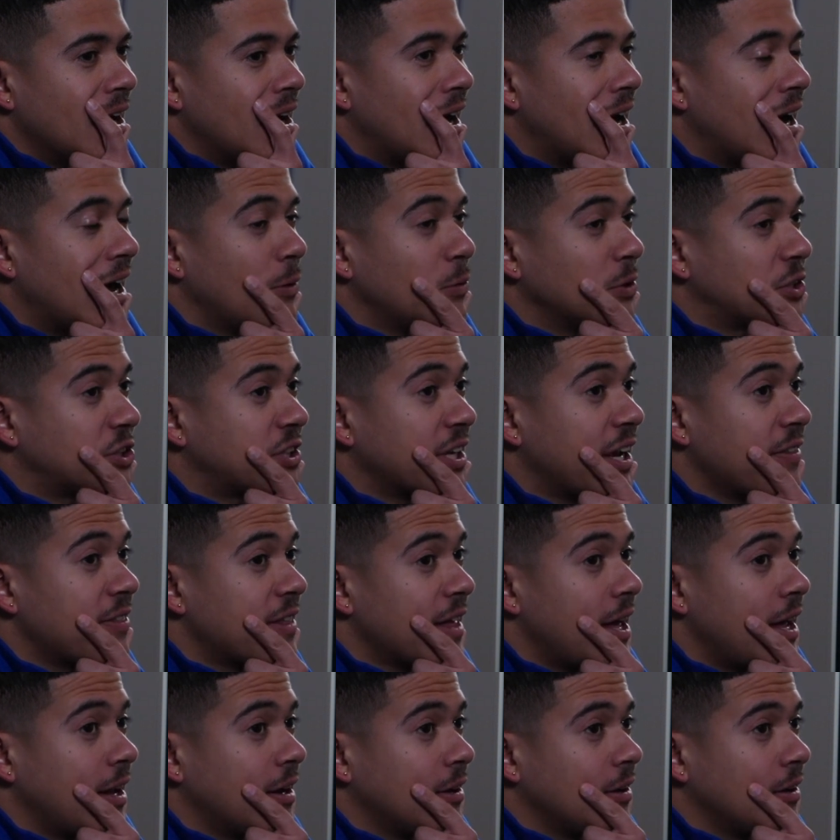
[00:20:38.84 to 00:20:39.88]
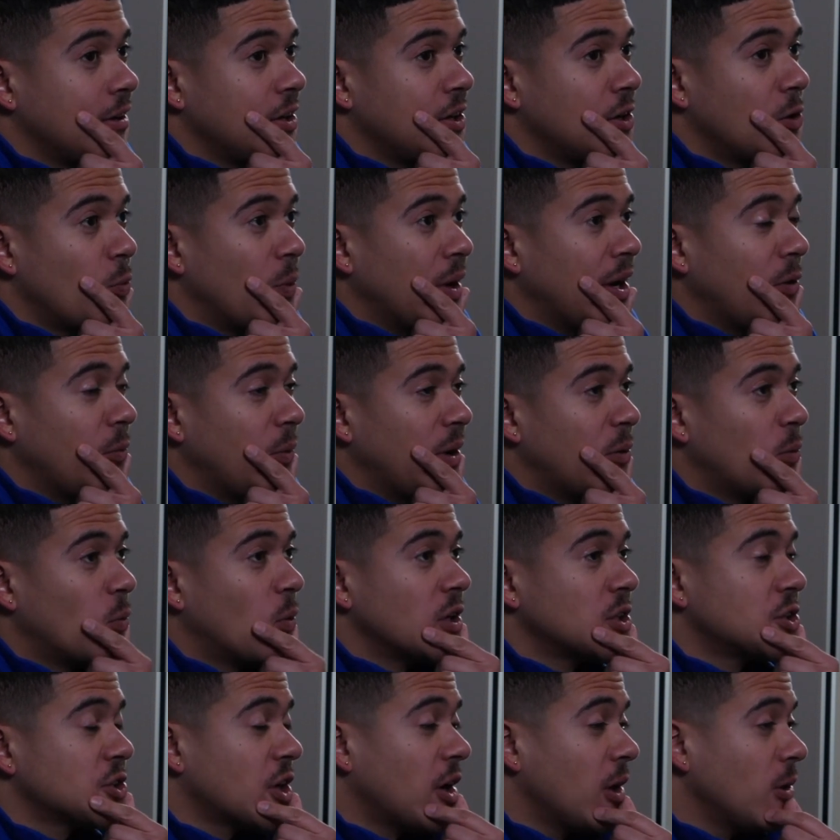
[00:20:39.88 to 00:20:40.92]
I would say that we
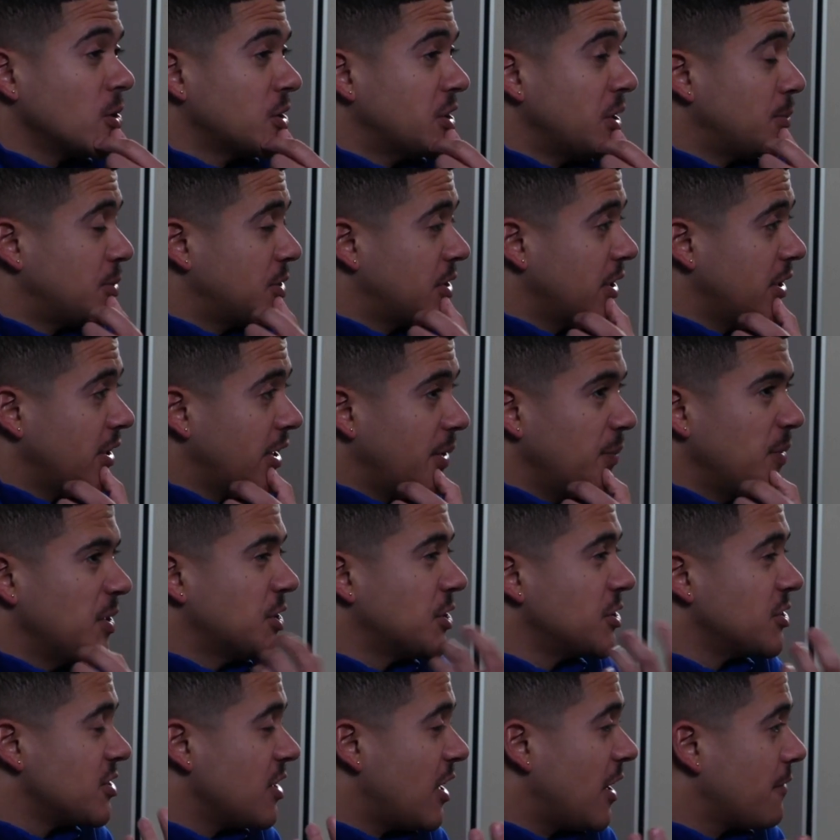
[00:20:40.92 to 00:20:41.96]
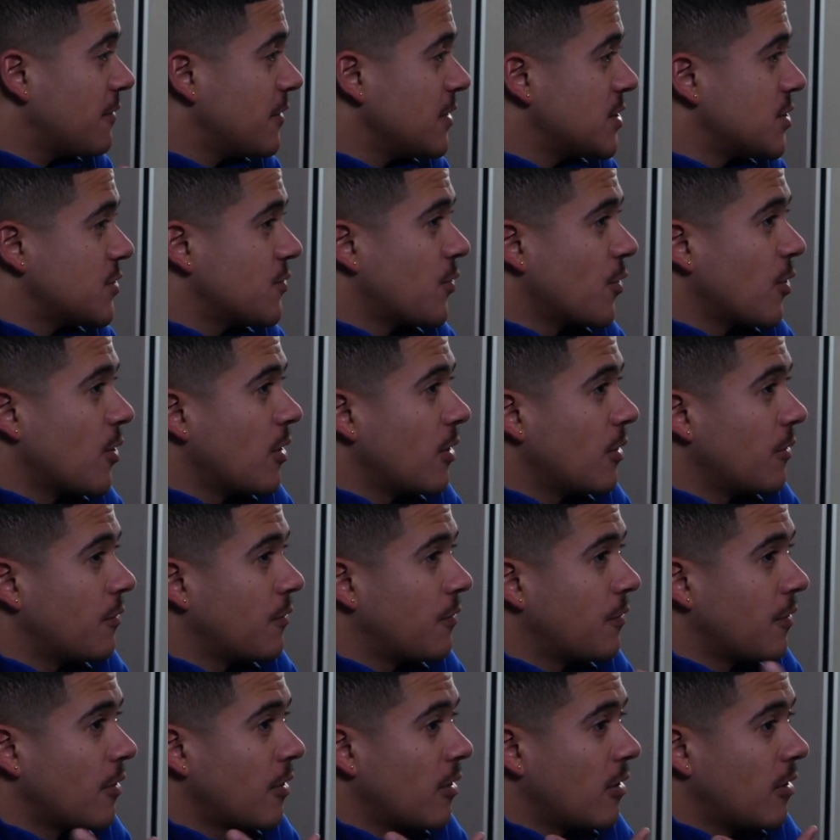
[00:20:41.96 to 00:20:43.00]
award scholarships in the admissions office for
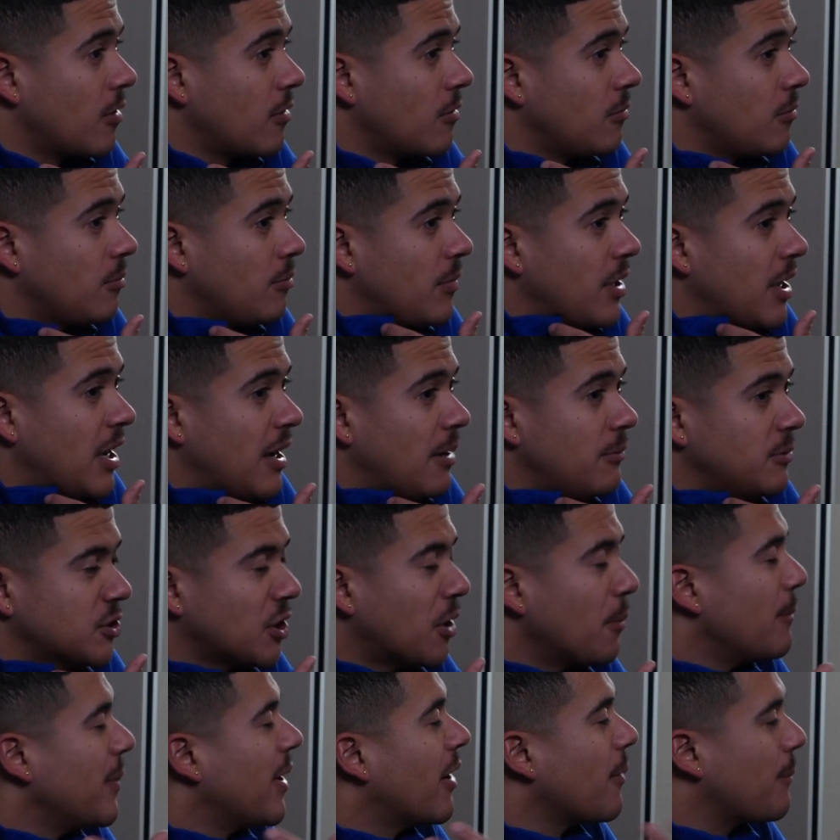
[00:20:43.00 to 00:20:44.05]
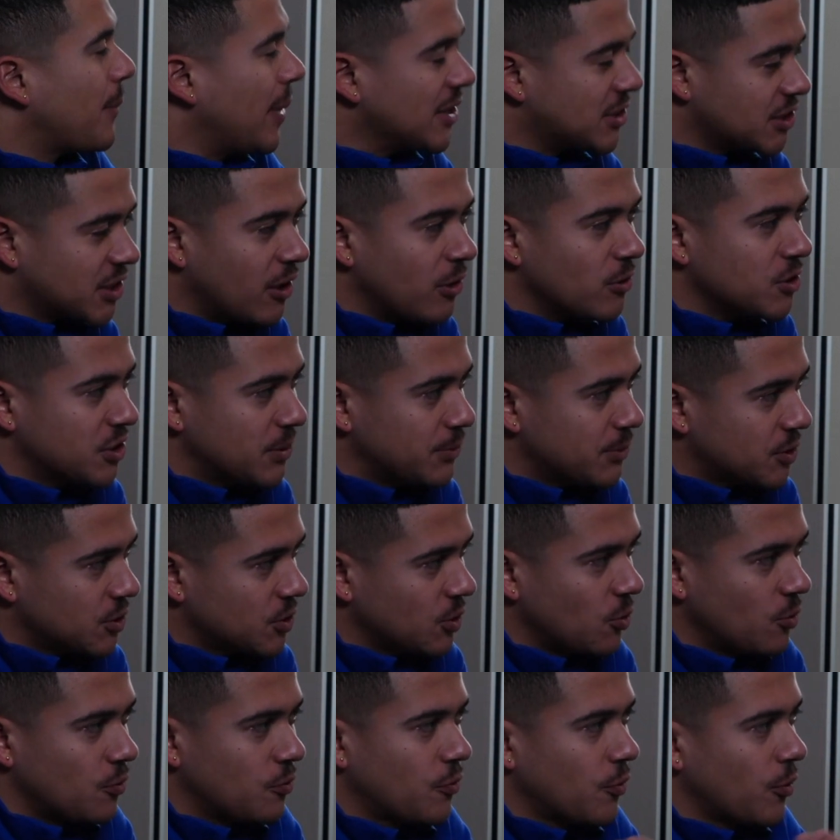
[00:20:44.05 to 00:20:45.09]
it's called merit-based scholarships.
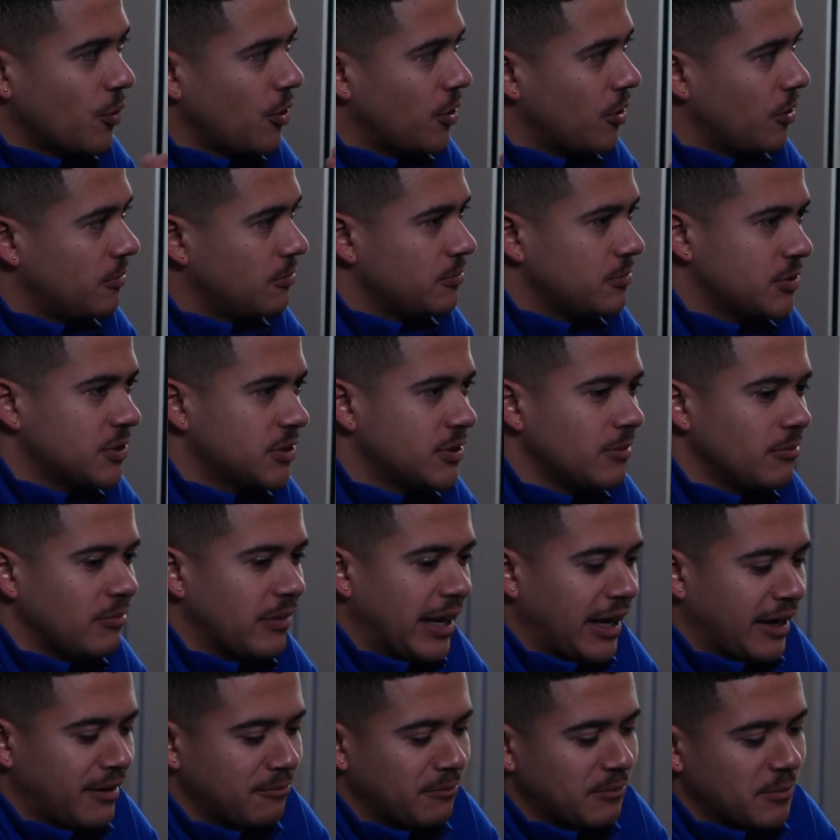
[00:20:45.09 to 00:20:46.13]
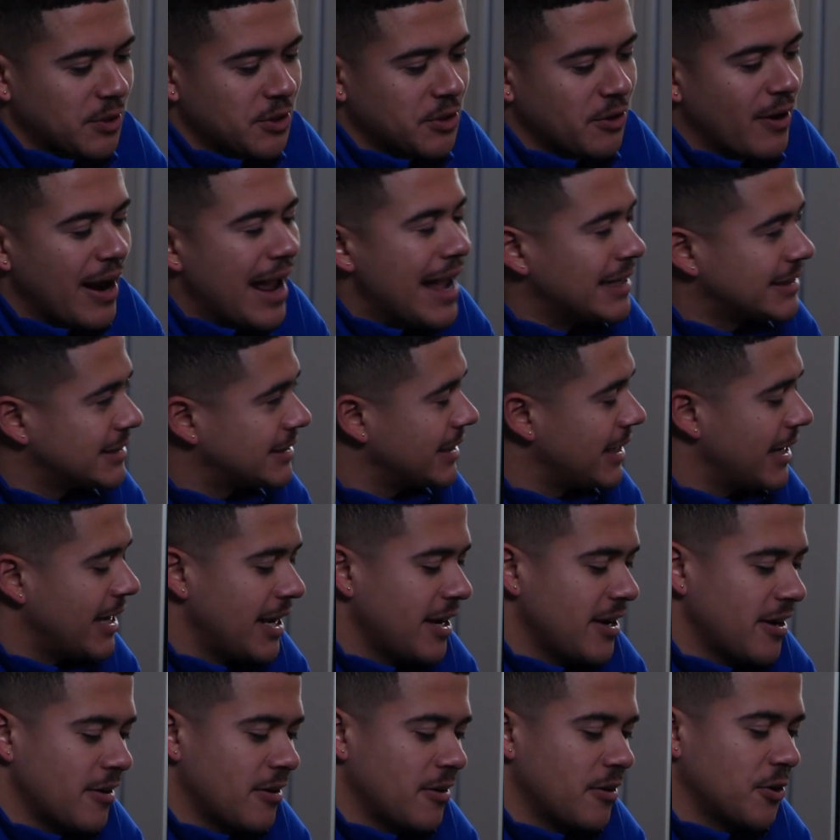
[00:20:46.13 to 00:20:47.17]
So for like your essay,
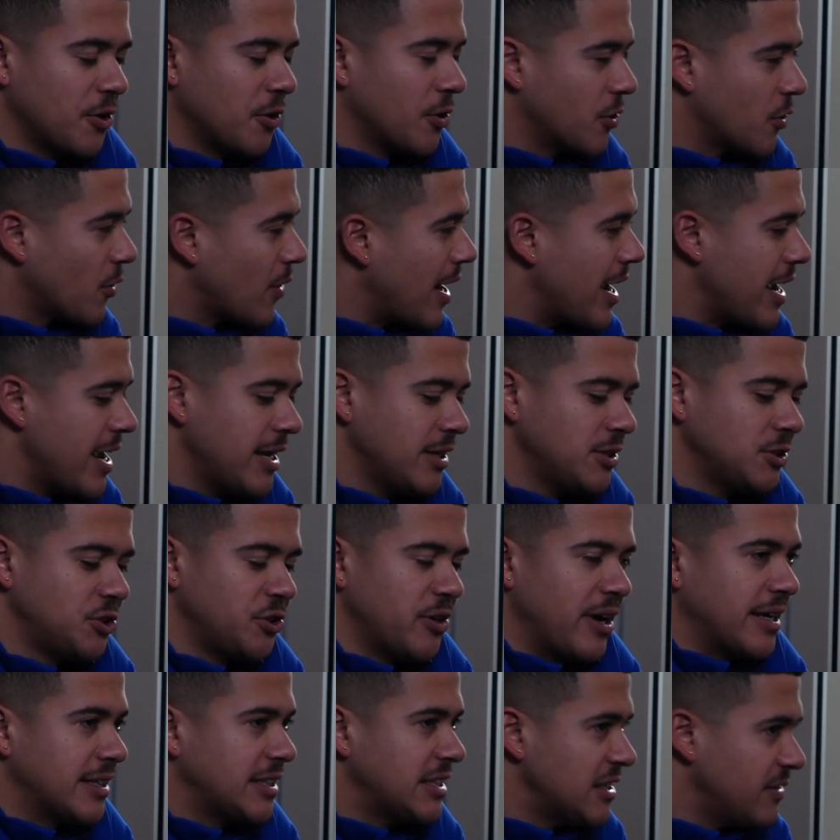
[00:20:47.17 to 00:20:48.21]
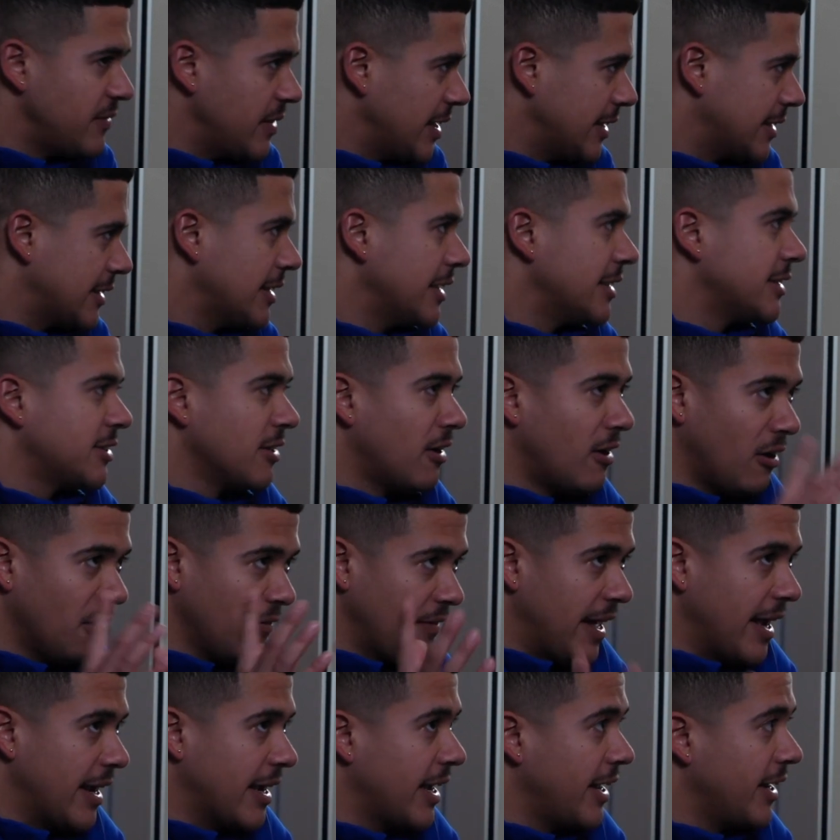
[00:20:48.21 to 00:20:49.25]
your grades, your activities list, all
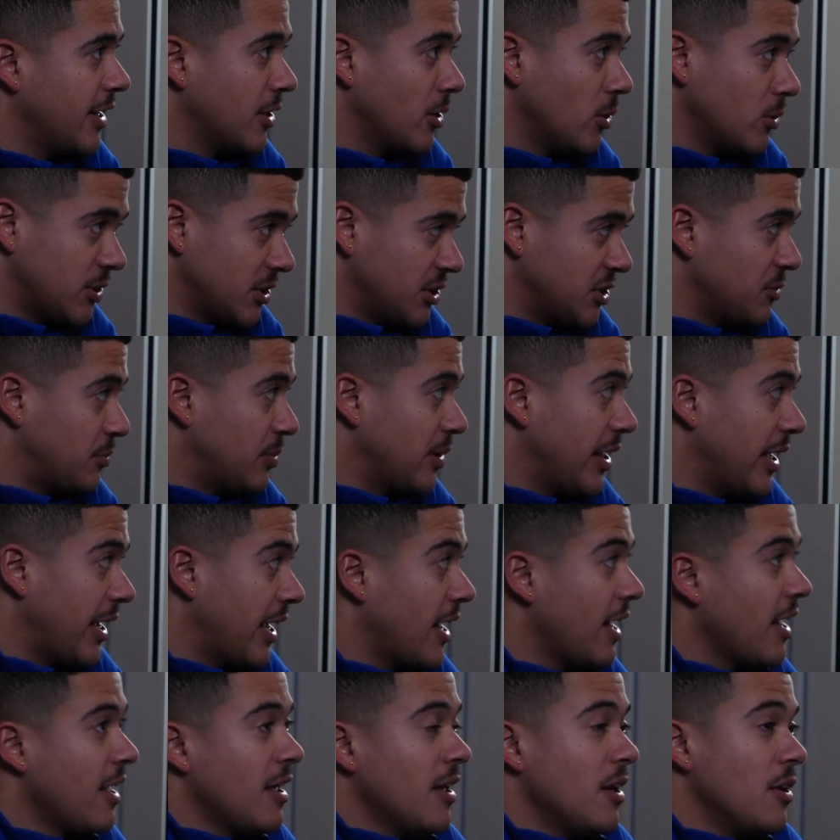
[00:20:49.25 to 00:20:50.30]
that kind of goes into play.